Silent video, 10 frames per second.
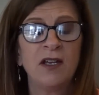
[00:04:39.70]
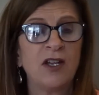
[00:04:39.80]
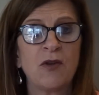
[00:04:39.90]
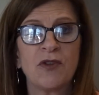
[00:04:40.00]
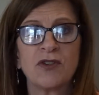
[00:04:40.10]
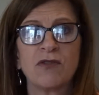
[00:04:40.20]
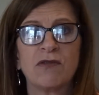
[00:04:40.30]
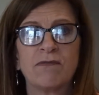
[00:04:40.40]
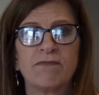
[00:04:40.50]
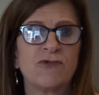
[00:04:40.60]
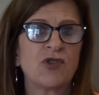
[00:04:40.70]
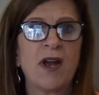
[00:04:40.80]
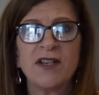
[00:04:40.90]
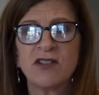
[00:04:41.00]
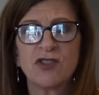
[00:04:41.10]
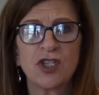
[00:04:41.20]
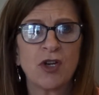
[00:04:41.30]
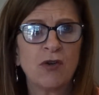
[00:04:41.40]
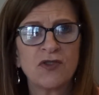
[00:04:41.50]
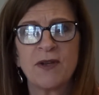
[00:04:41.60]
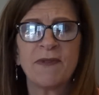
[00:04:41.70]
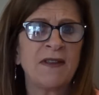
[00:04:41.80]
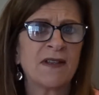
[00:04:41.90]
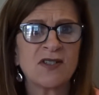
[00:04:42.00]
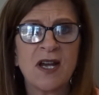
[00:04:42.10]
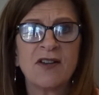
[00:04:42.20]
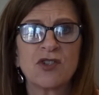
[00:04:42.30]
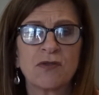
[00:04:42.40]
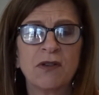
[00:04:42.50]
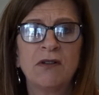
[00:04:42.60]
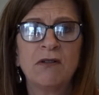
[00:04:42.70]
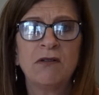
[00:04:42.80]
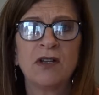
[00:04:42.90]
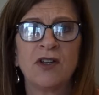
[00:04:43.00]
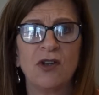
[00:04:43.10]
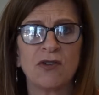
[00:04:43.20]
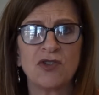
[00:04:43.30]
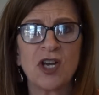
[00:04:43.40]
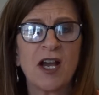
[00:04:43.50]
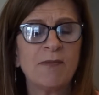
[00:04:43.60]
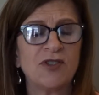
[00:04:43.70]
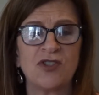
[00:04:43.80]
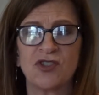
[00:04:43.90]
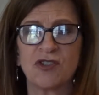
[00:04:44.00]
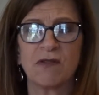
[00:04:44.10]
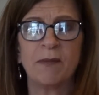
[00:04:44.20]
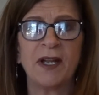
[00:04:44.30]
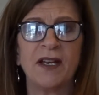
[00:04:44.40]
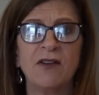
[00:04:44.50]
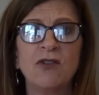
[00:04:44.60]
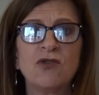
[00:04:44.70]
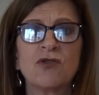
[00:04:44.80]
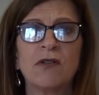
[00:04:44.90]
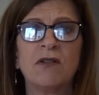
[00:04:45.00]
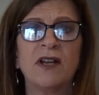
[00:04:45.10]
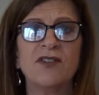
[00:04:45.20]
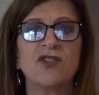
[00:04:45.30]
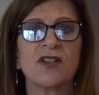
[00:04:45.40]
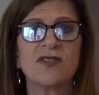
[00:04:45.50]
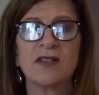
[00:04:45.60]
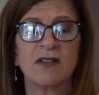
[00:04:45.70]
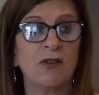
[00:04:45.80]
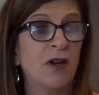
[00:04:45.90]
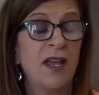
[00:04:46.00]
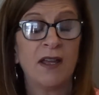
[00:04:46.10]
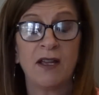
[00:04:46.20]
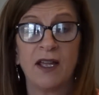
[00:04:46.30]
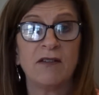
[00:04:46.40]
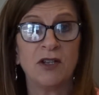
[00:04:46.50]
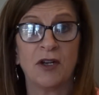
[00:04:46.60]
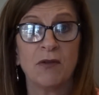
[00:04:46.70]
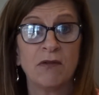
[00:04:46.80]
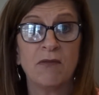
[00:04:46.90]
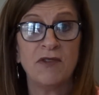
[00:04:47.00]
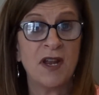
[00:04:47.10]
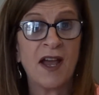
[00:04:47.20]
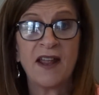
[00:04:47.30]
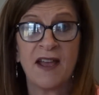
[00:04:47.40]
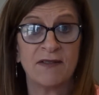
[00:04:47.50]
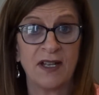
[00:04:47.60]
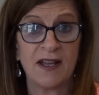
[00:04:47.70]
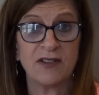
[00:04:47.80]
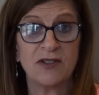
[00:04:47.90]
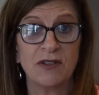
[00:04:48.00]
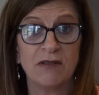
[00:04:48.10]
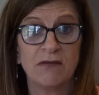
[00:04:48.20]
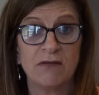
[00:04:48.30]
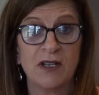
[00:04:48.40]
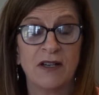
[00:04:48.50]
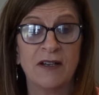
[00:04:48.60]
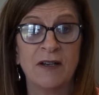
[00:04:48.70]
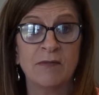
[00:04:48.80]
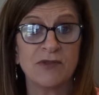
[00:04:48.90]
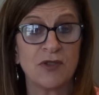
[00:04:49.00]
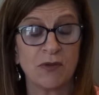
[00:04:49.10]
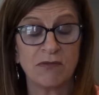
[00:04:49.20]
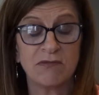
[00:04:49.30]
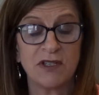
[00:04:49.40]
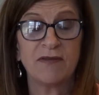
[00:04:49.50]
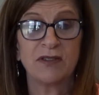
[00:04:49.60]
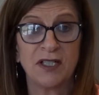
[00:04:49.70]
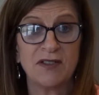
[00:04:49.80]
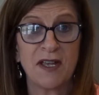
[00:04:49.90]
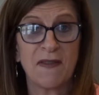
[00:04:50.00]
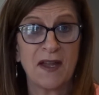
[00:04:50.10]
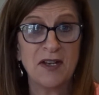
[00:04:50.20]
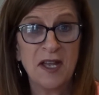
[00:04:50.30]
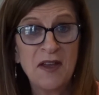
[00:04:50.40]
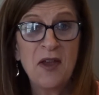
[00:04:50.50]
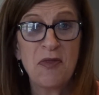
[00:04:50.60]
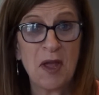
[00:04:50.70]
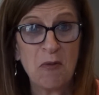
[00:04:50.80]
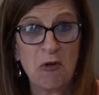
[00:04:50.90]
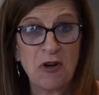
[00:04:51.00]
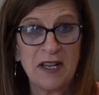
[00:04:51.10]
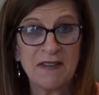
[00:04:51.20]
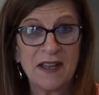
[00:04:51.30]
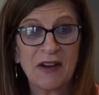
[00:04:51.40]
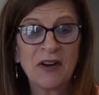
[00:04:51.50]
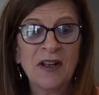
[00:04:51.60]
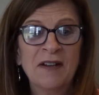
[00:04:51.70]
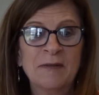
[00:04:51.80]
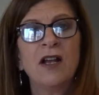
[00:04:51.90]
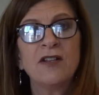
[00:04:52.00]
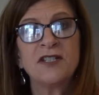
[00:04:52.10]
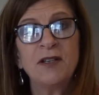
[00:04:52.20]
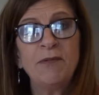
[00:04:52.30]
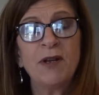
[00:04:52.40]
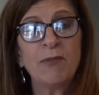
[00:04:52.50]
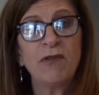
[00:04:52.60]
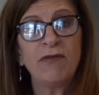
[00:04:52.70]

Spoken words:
they're trying to show something that's not true. Your job is just to remain neutral and just to not have an attitude. So definitely take that warning there. Tip number